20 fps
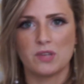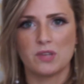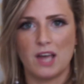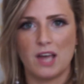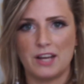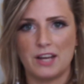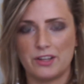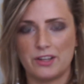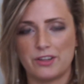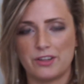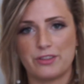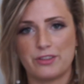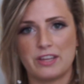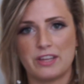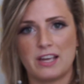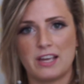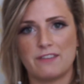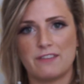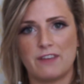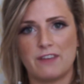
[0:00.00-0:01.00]
Another
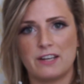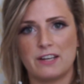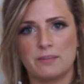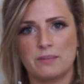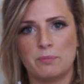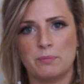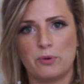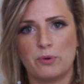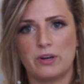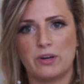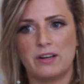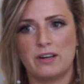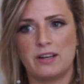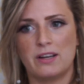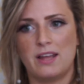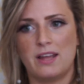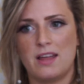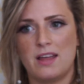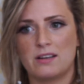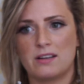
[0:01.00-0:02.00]
thing I find
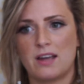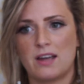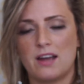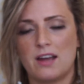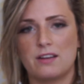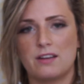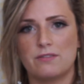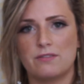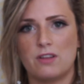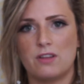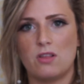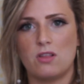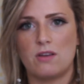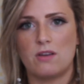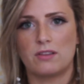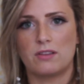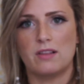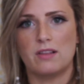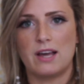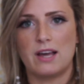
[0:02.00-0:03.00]
important, and kind of
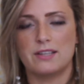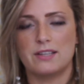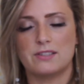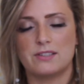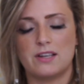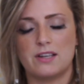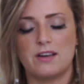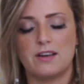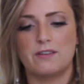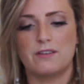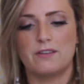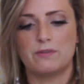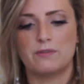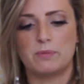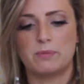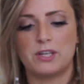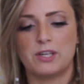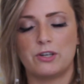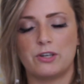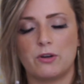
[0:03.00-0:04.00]
along the lines of
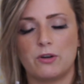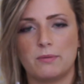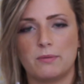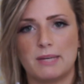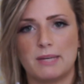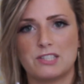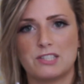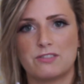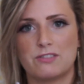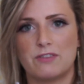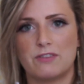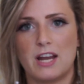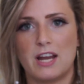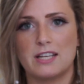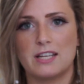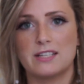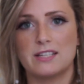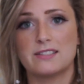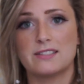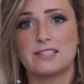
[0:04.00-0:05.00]
being your own best
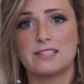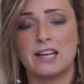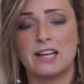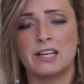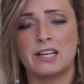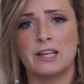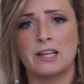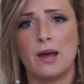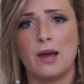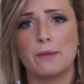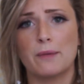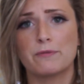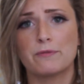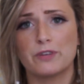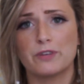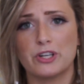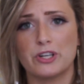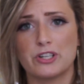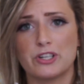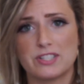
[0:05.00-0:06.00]
friend, is standing up
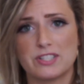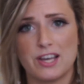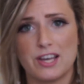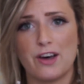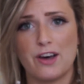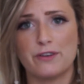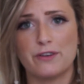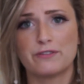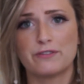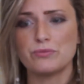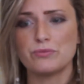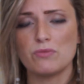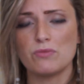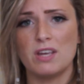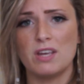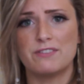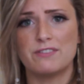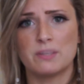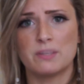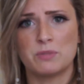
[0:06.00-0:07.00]
for yourself.
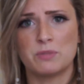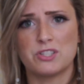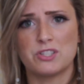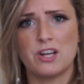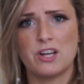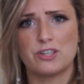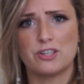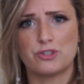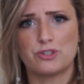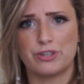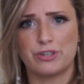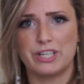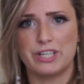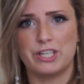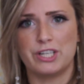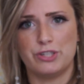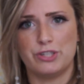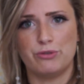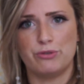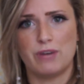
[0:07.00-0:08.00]
If someone's not
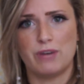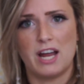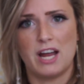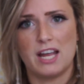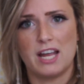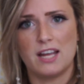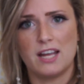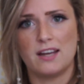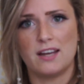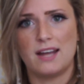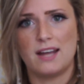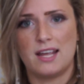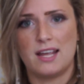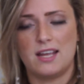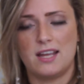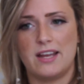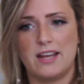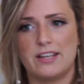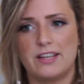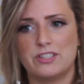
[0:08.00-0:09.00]
treating you right
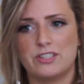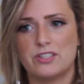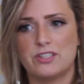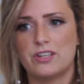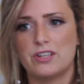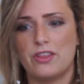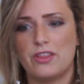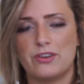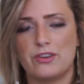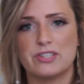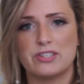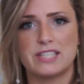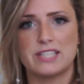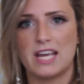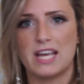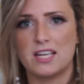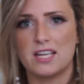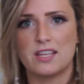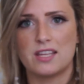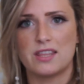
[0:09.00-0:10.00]
and they're
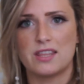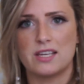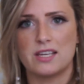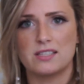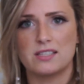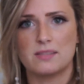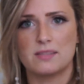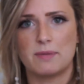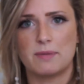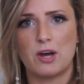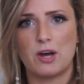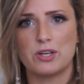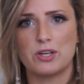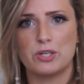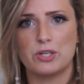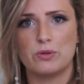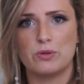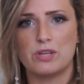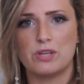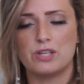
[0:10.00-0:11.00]
saying things about
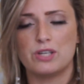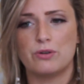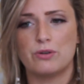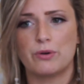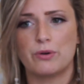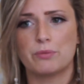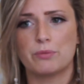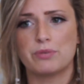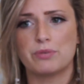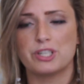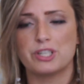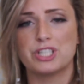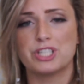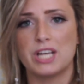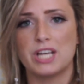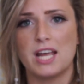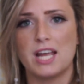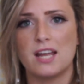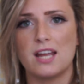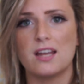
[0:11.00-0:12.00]
you that you don't
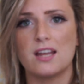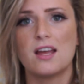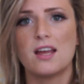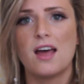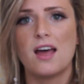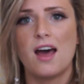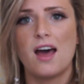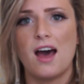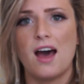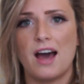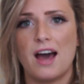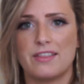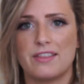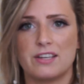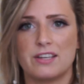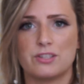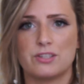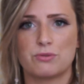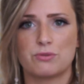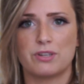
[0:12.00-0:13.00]
appreciate, I
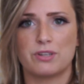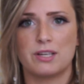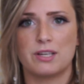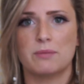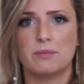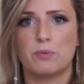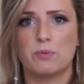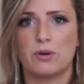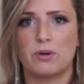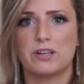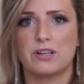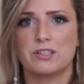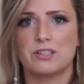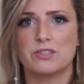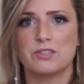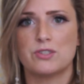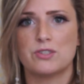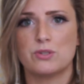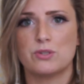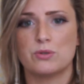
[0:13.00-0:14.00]
think it's really
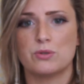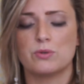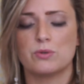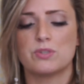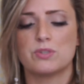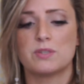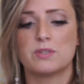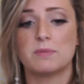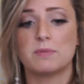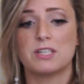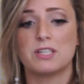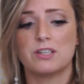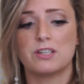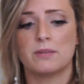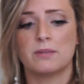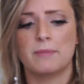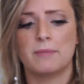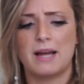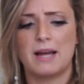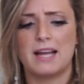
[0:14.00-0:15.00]
important to speak
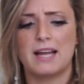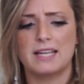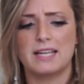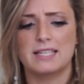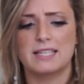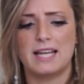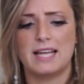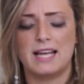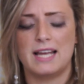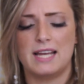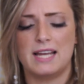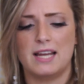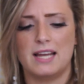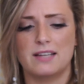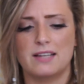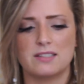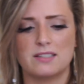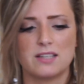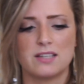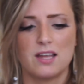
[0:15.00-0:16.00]
your mind
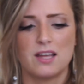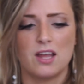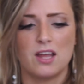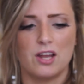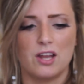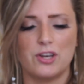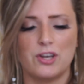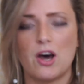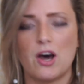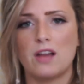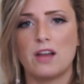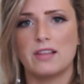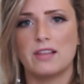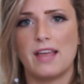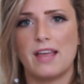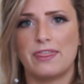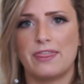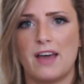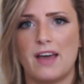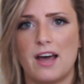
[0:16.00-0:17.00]
and not
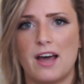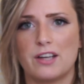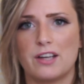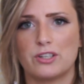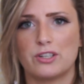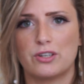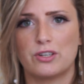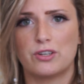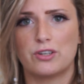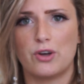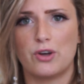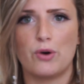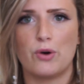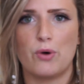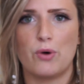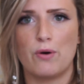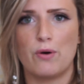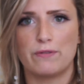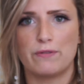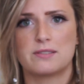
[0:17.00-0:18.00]
let that
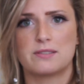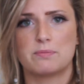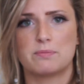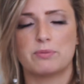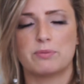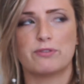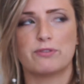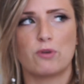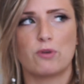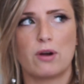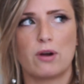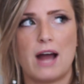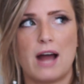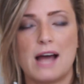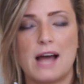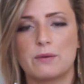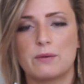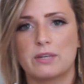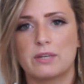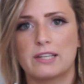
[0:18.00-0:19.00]
go over. Before,
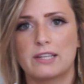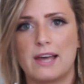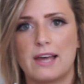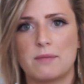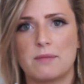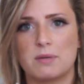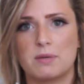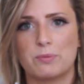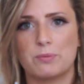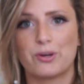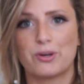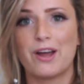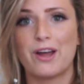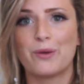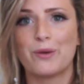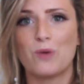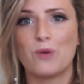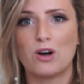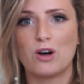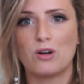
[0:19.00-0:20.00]
I would let people kind
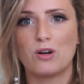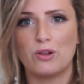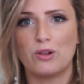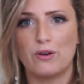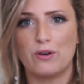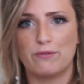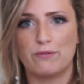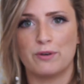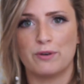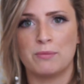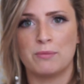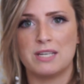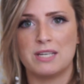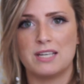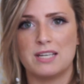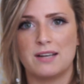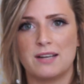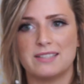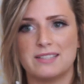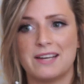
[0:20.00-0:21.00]
of walk all over
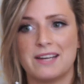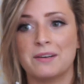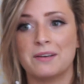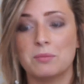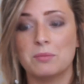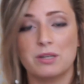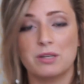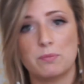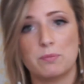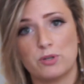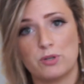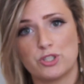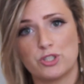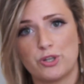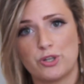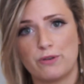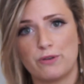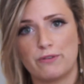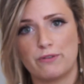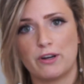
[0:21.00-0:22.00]
me. I tend to be a
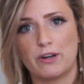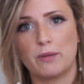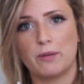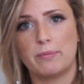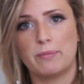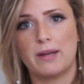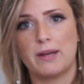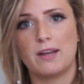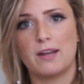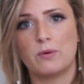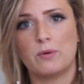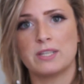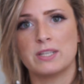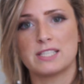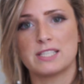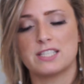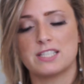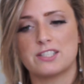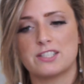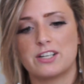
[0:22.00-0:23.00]
pushover, but
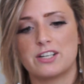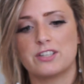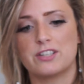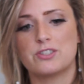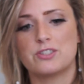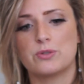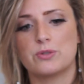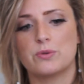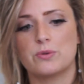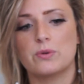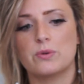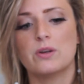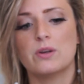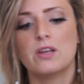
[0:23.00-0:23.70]
once I started to